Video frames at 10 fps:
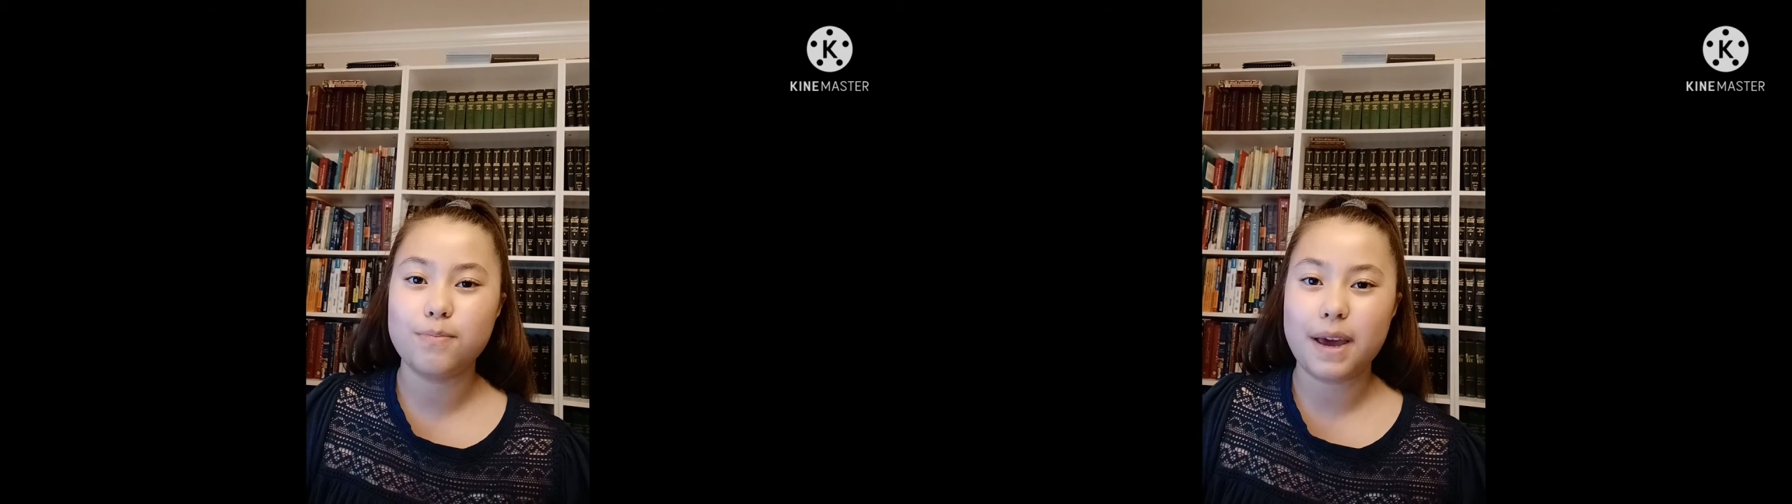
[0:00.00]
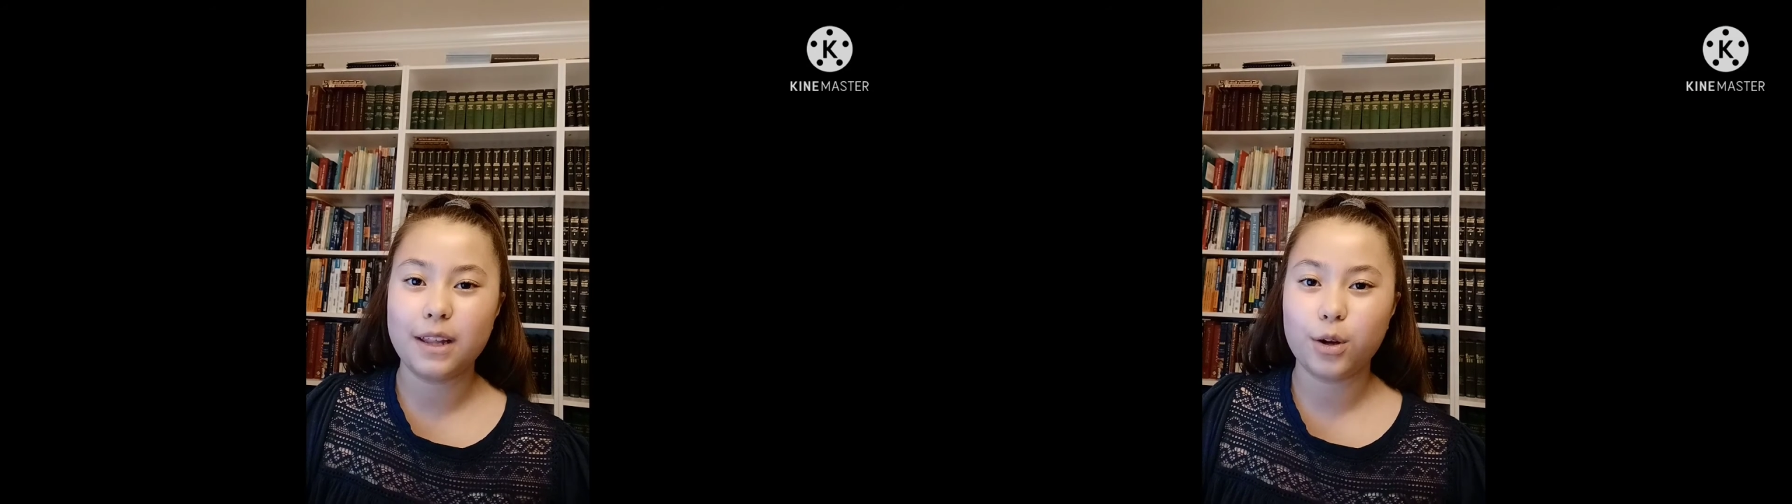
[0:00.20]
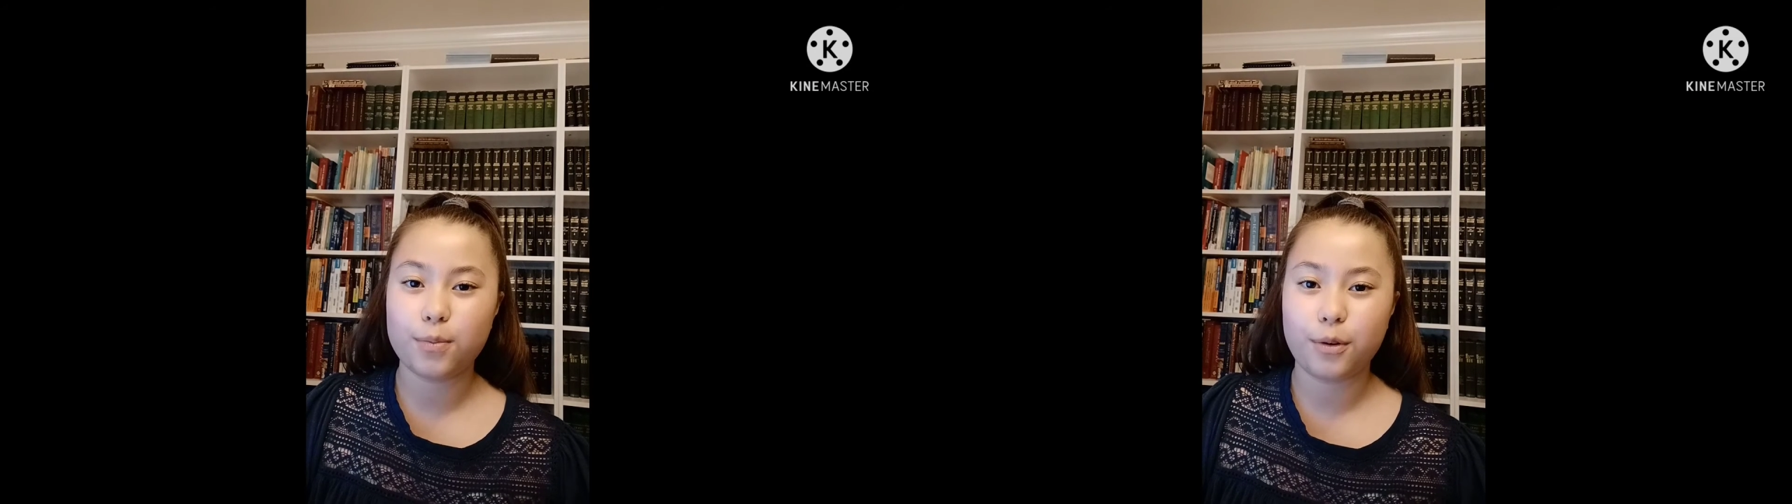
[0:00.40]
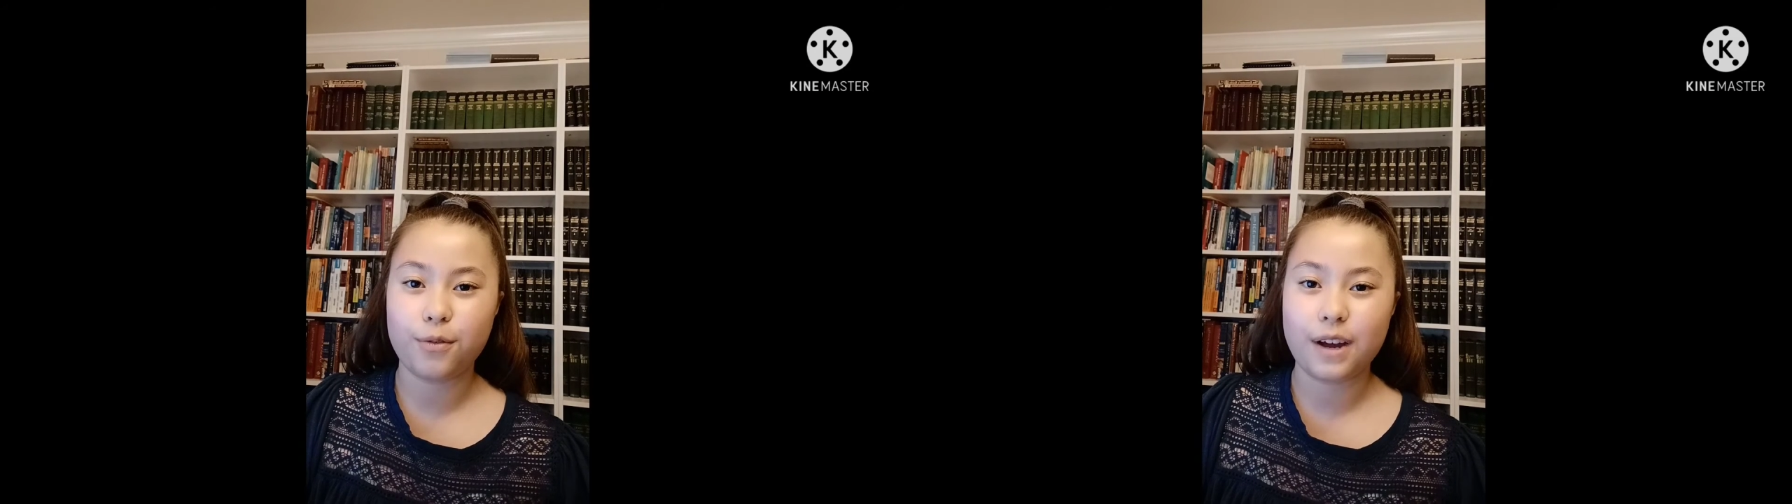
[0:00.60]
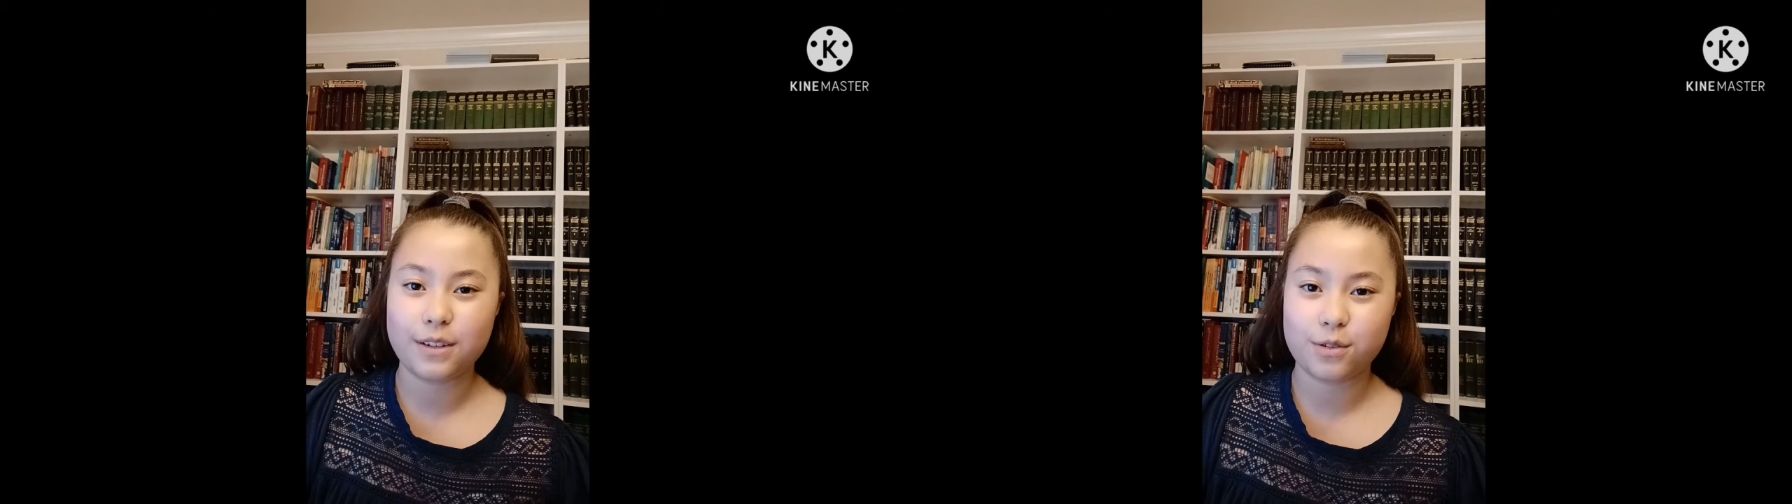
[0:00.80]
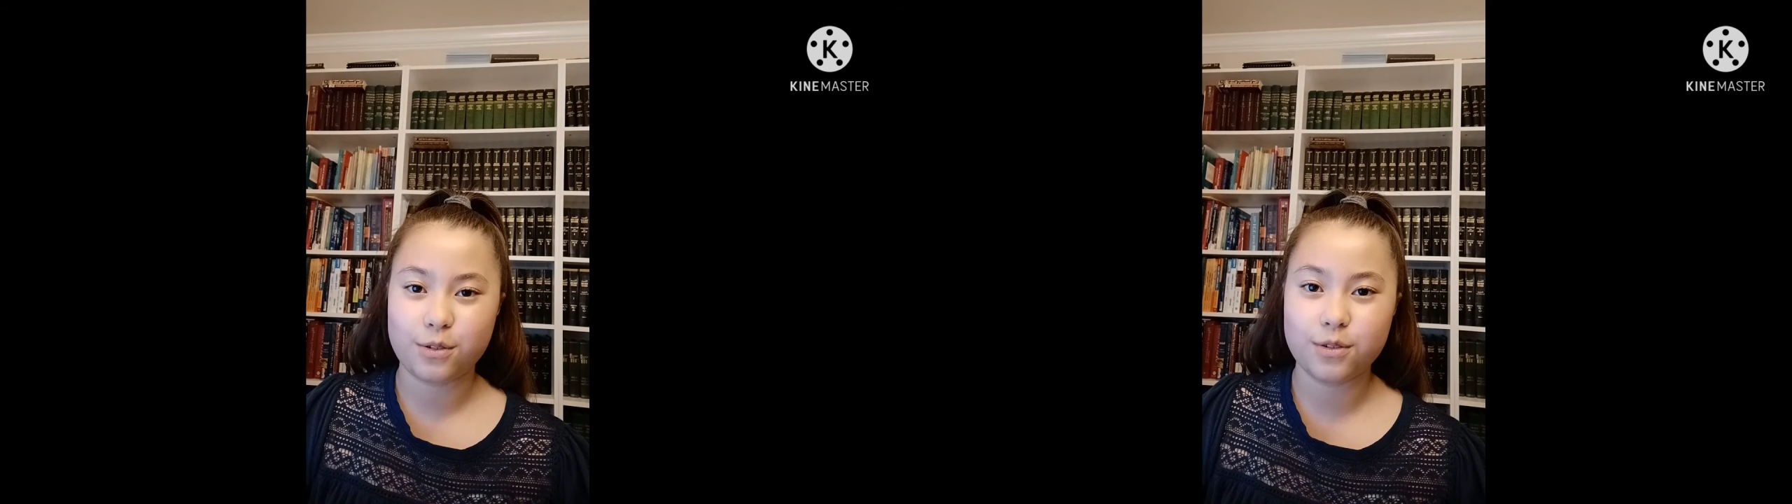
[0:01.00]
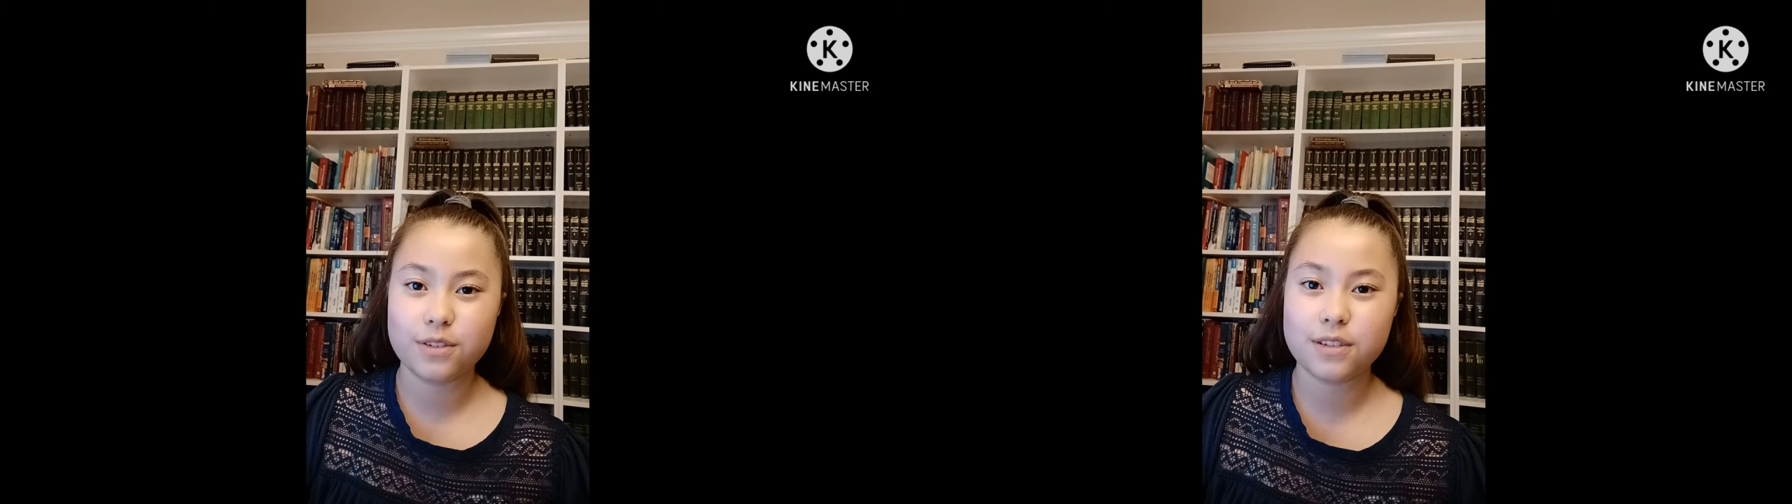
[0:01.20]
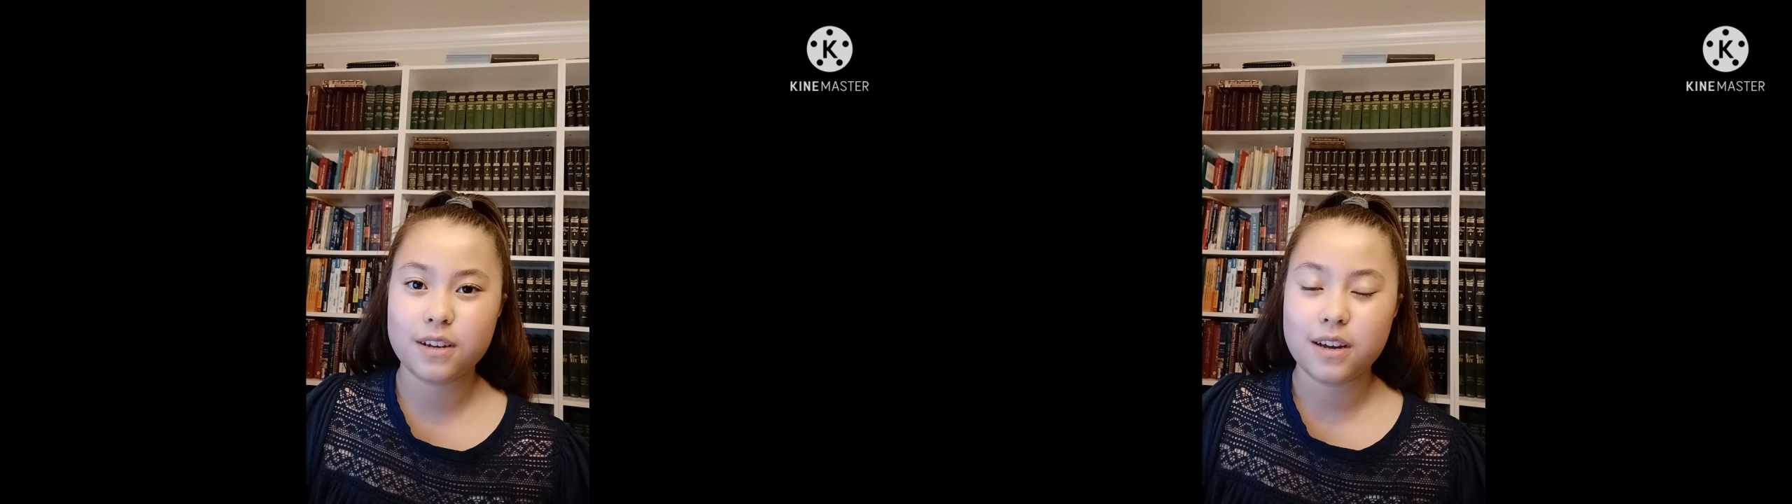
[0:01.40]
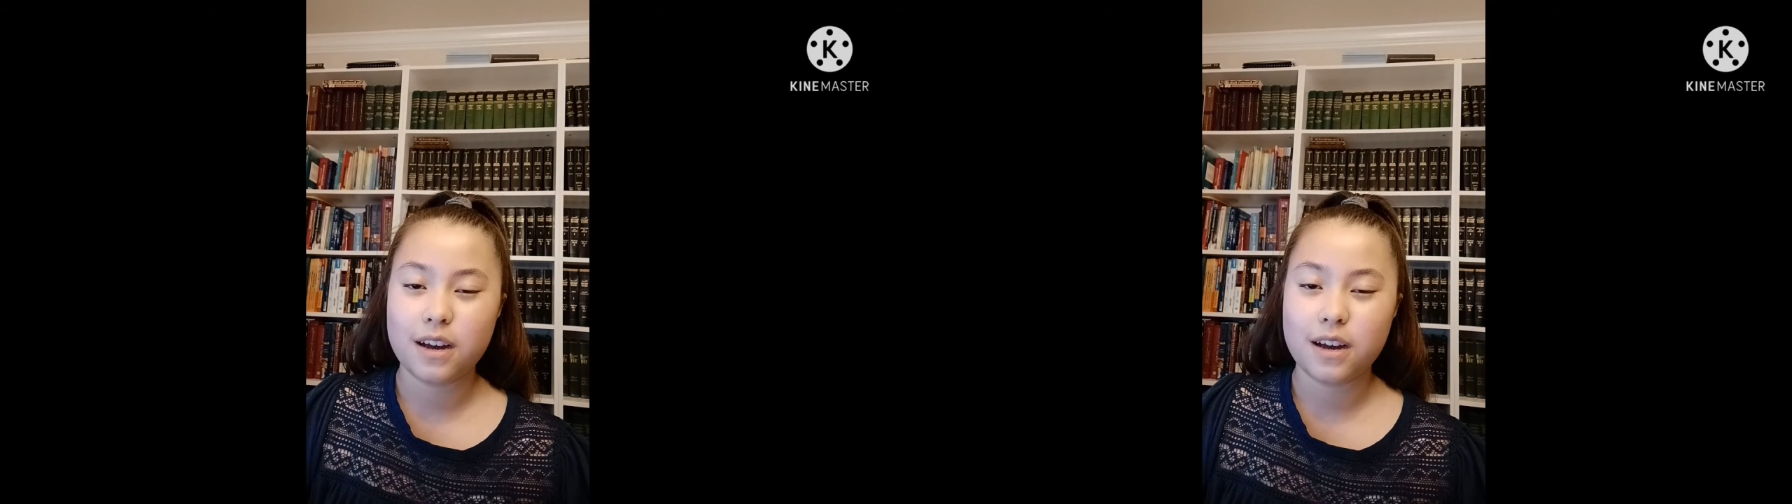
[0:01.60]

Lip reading: Baylor professors,